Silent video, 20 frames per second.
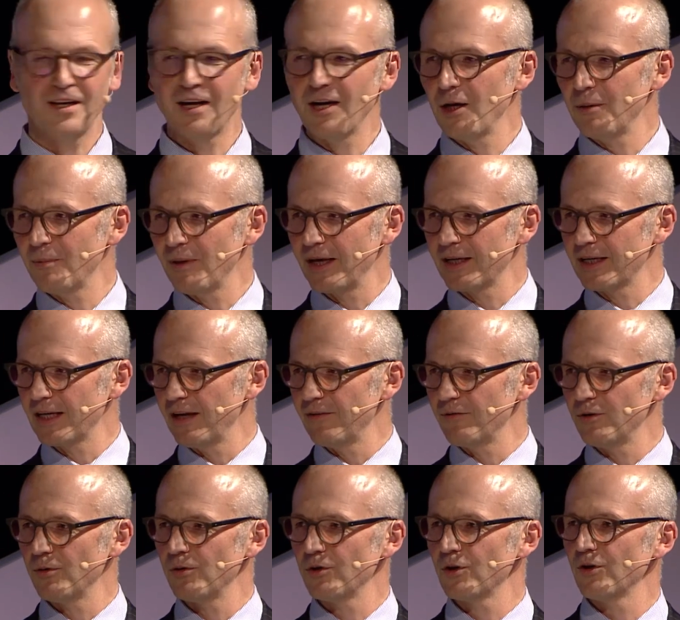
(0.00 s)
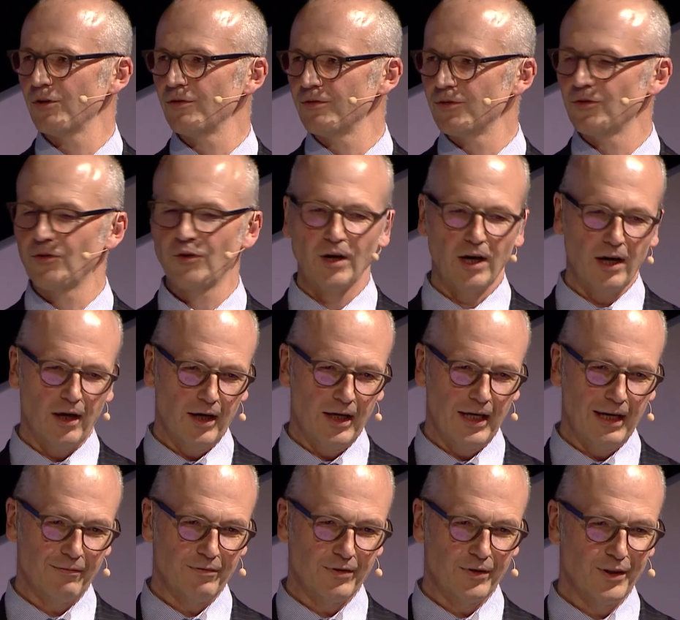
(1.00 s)
I hope that gave you a good sort of
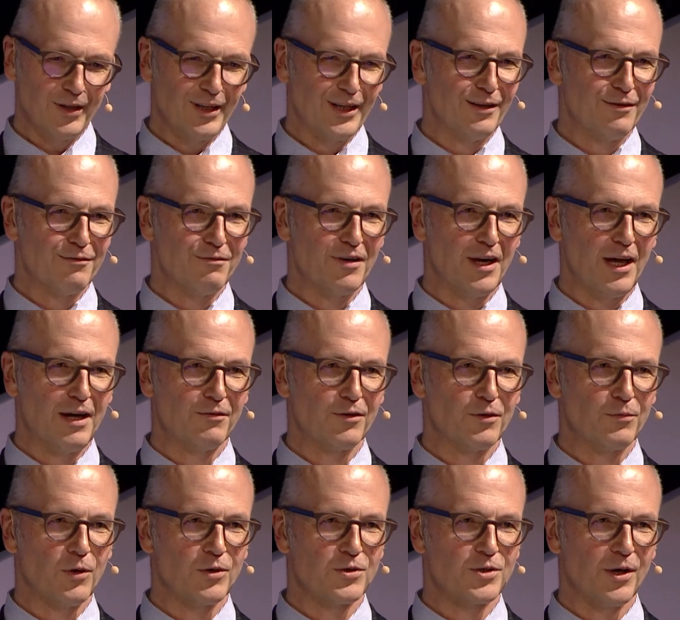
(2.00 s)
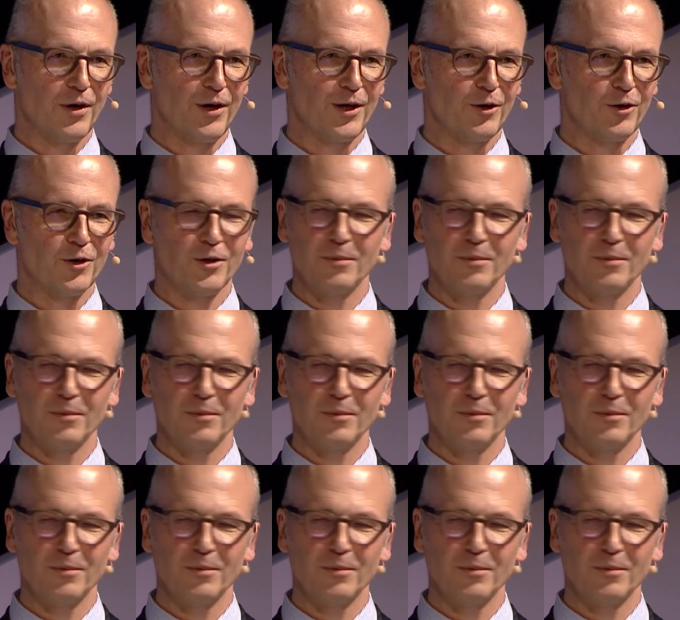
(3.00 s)
high-level flavour of what's going on in the